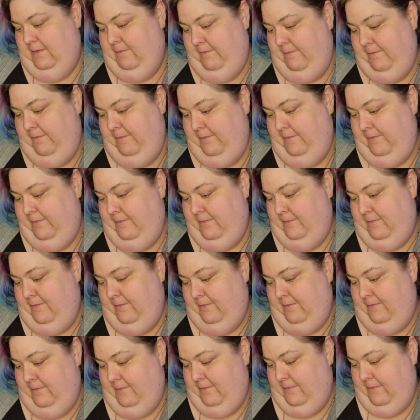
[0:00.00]
Hmm.
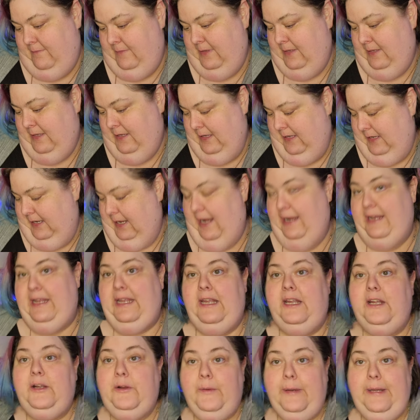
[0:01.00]
I
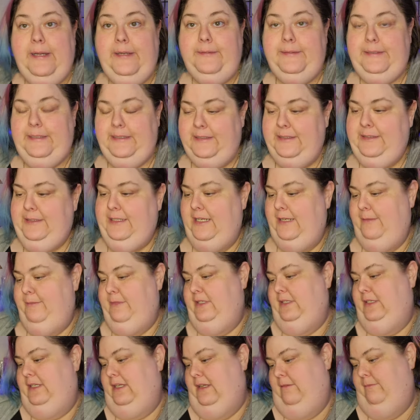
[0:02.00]
can't quite read the name
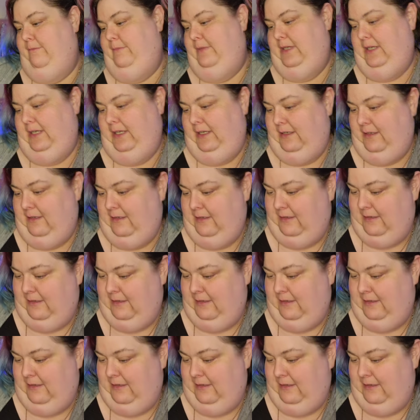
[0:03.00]
of the company.